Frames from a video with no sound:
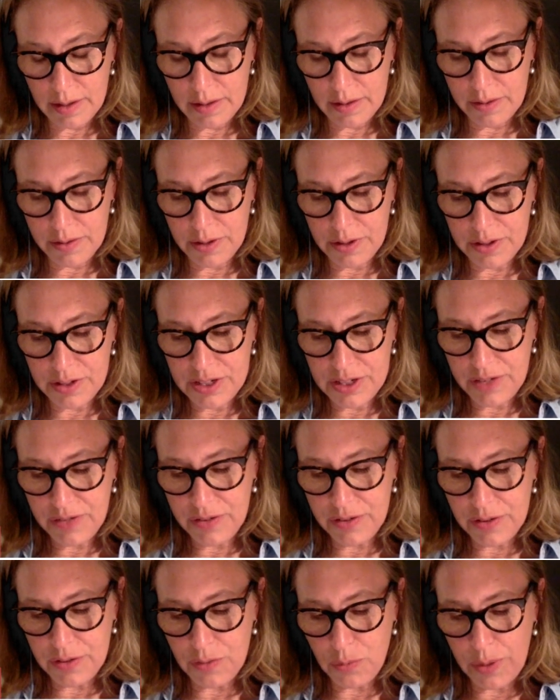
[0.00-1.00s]
there's
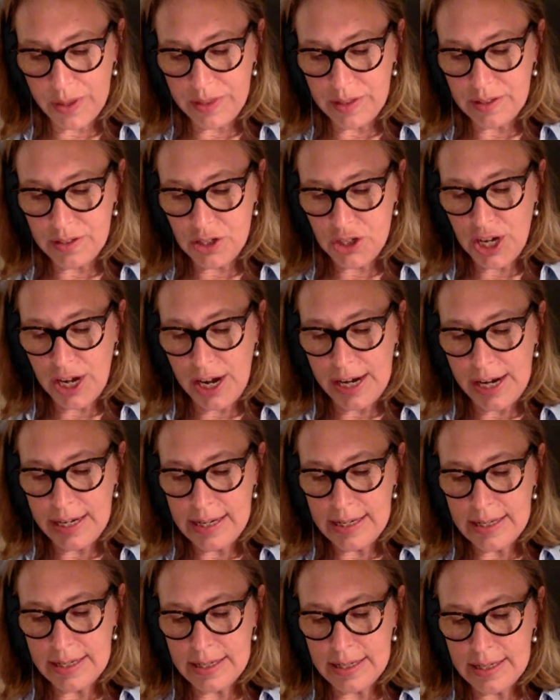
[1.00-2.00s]
different when the
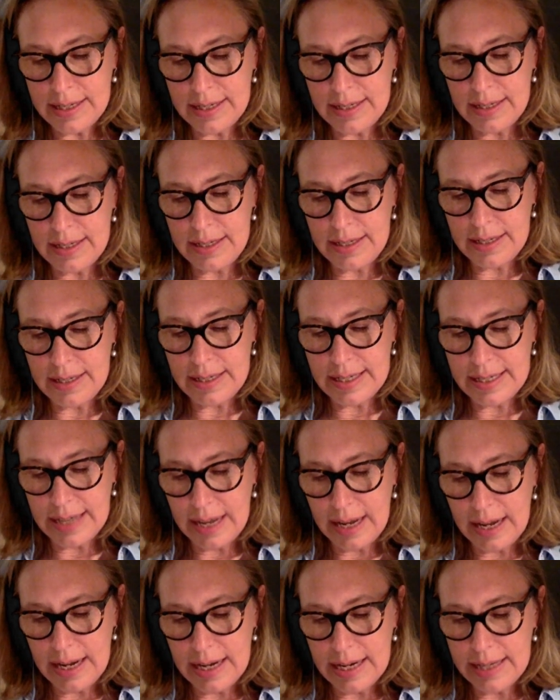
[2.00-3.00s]
Chinese
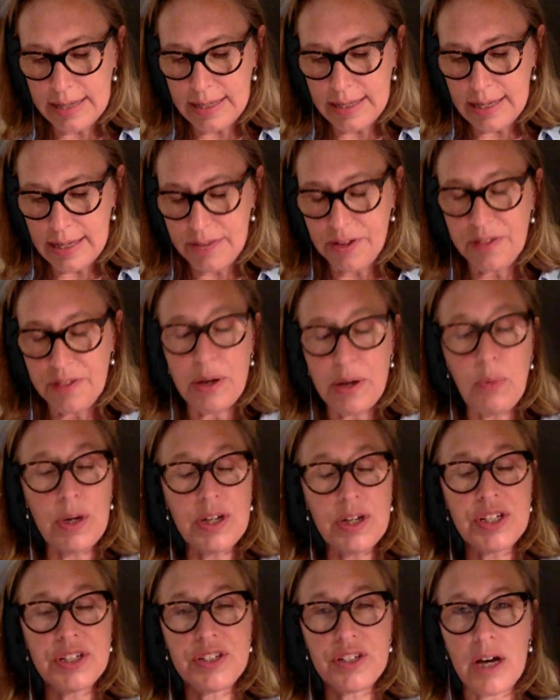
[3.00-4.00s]
decide that either they
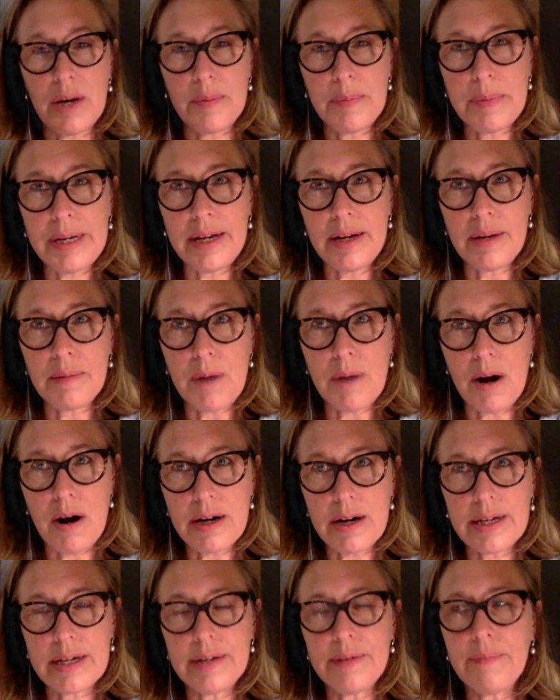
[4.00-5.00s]
want to dominate a
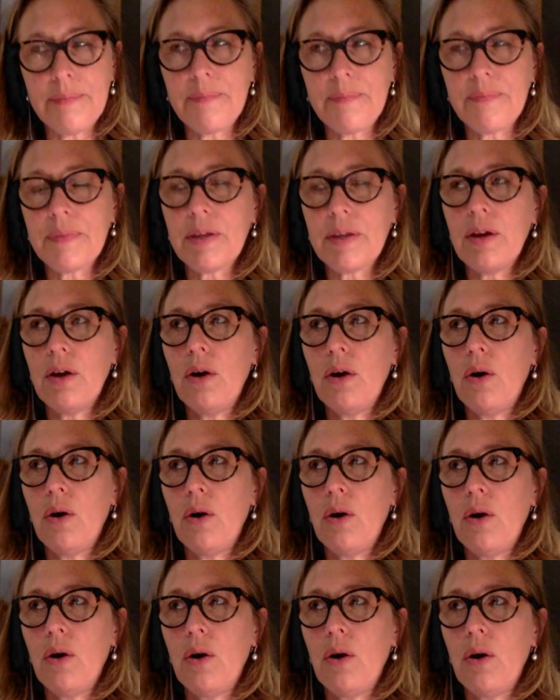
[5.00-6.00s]
market
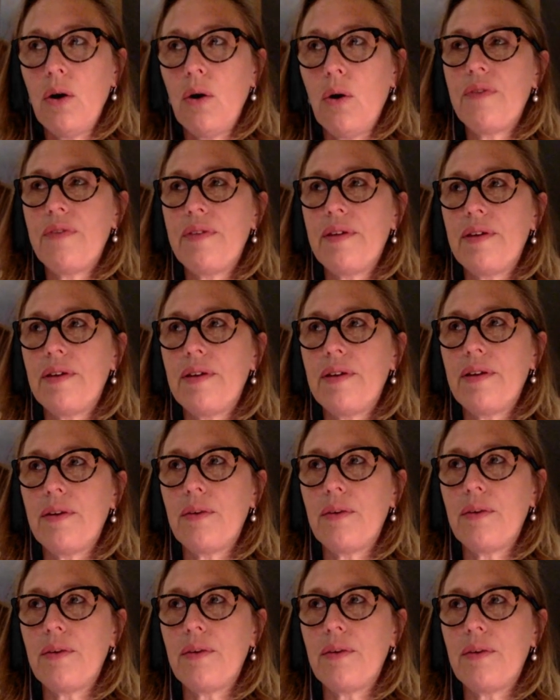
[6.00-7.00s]
or
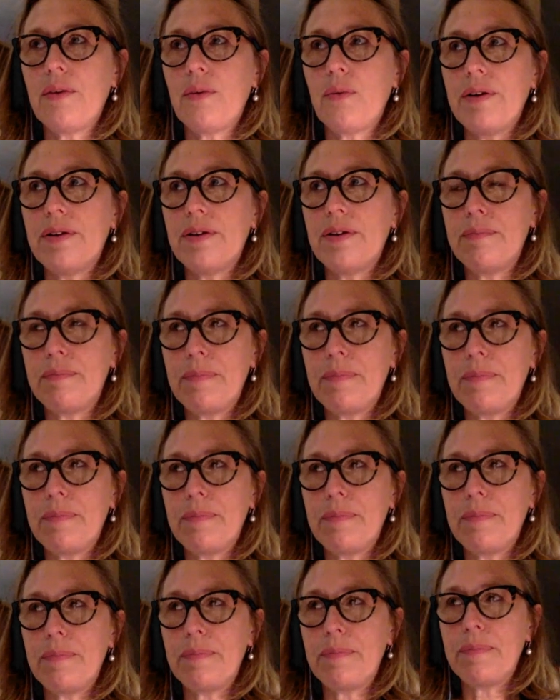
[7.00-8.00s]
whether
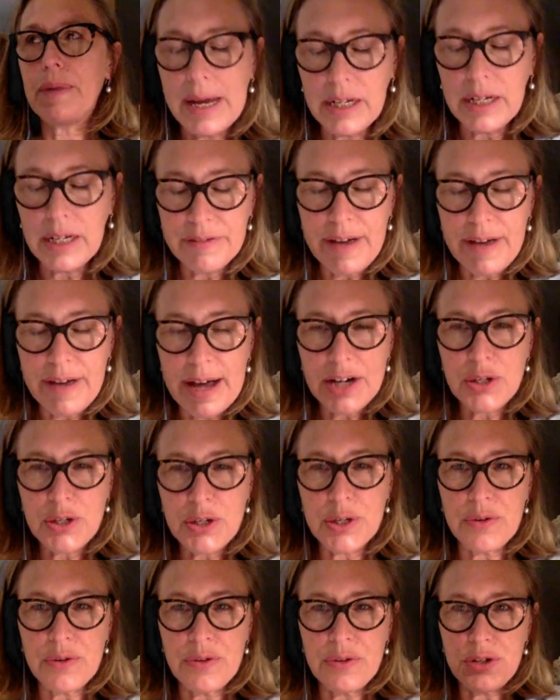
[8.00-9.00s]
through
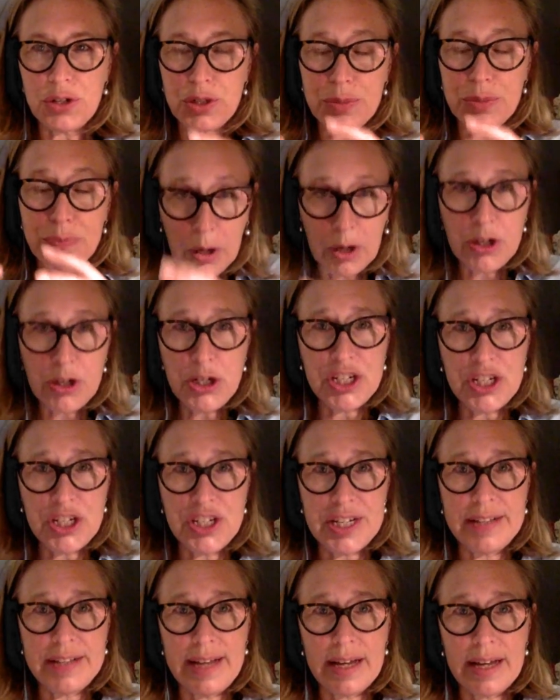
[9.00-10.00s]
manufacturing or through just
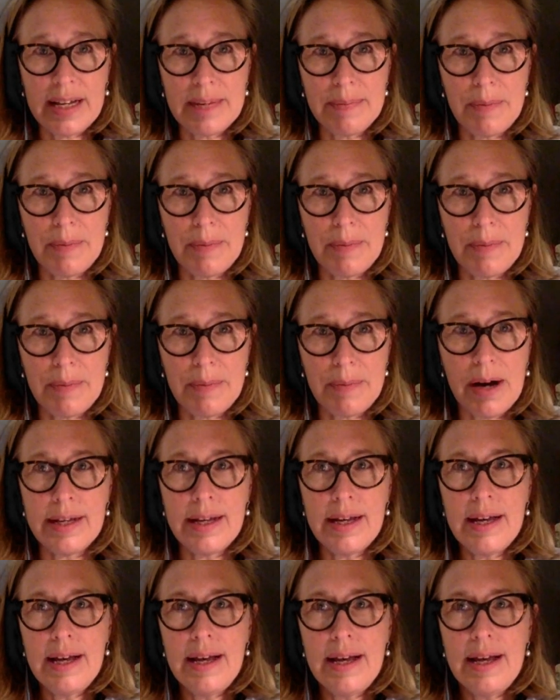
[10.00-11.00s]
purchasing that
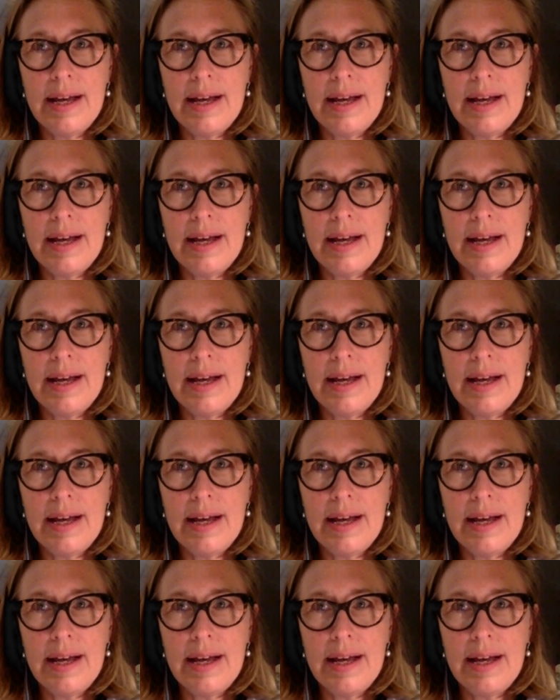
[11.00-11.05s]
commodity,